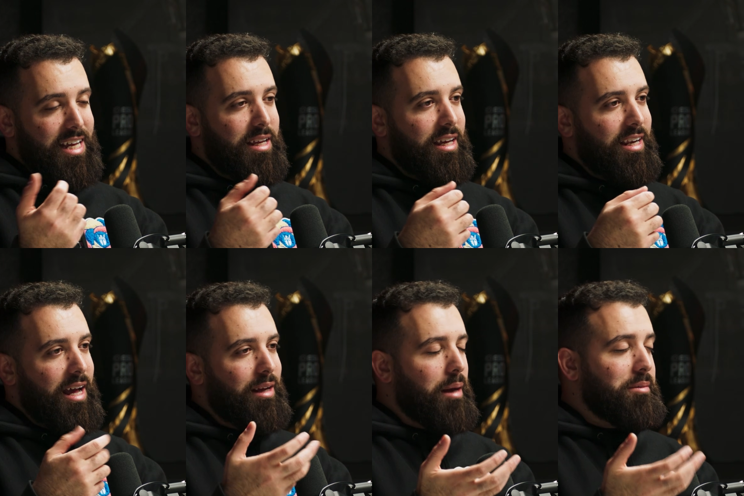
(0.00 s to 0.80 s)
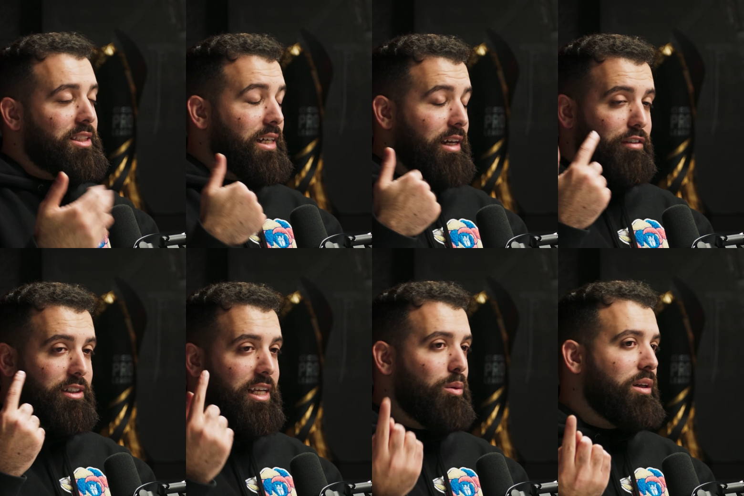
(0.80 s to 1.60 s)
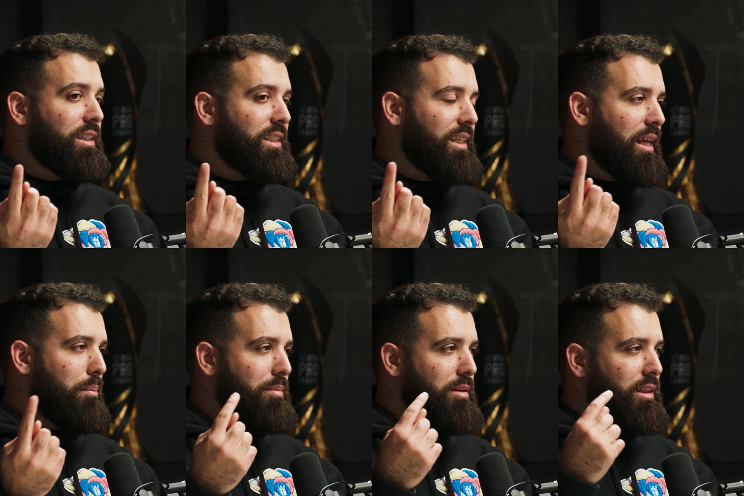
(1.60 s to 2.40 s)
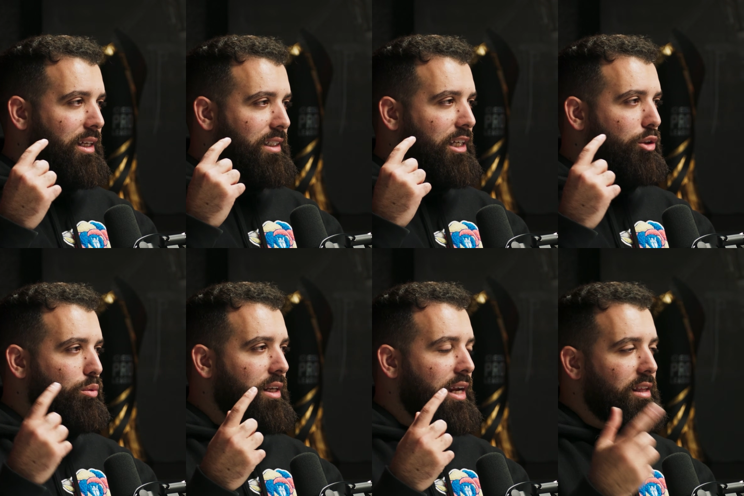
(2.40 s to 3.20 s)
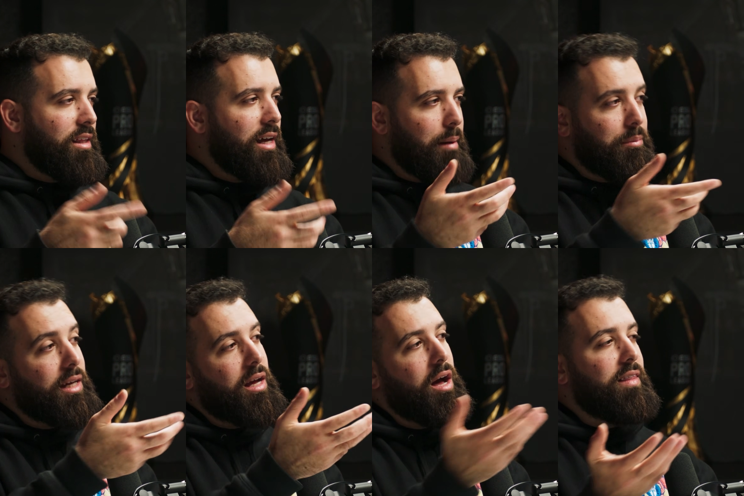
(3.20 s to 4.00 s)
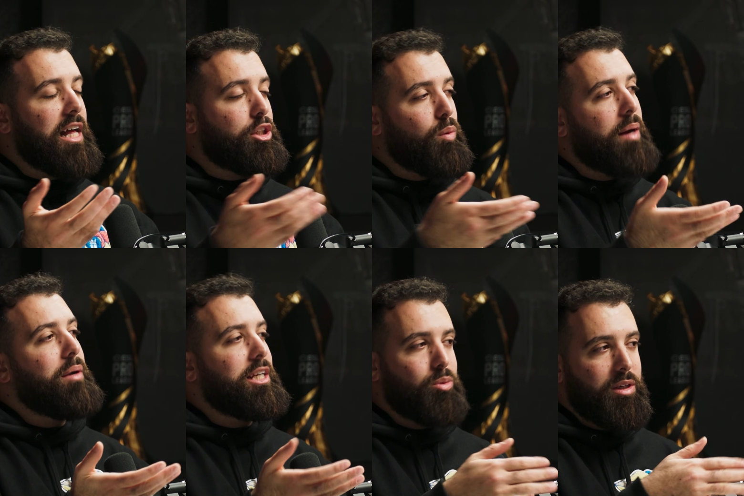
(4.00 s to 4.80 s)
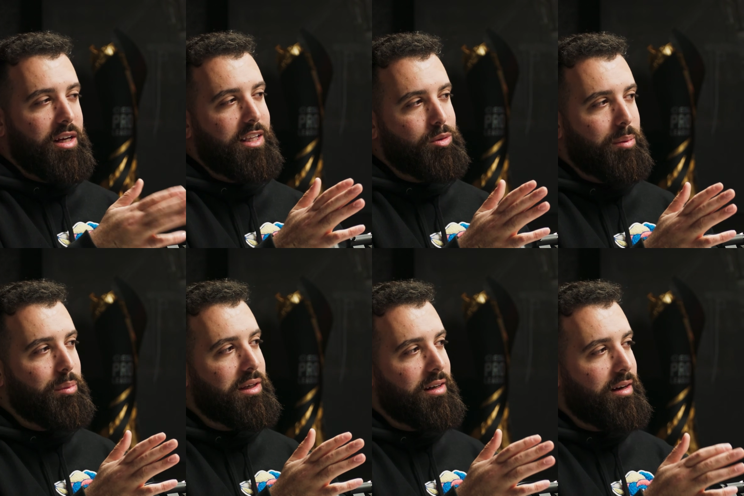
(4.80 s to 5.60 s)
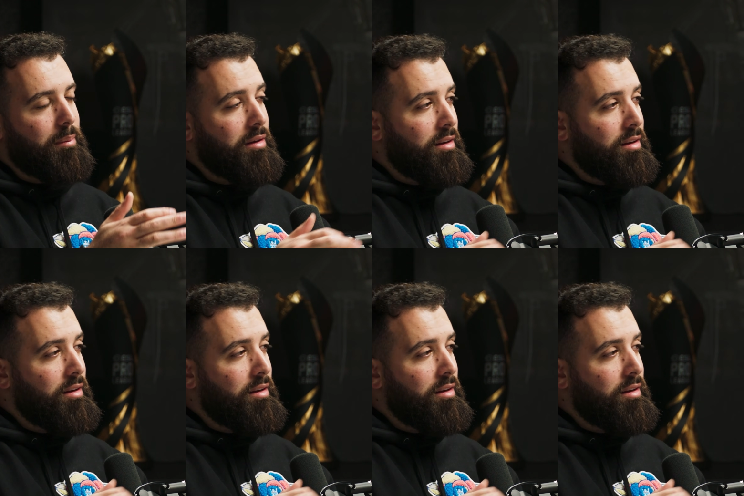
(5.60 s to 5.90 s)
And I'm just like, if there's anyone listening that maybe thinks that you did anything, I'm like, that's why I swear to God, that's why I'm bringing it up.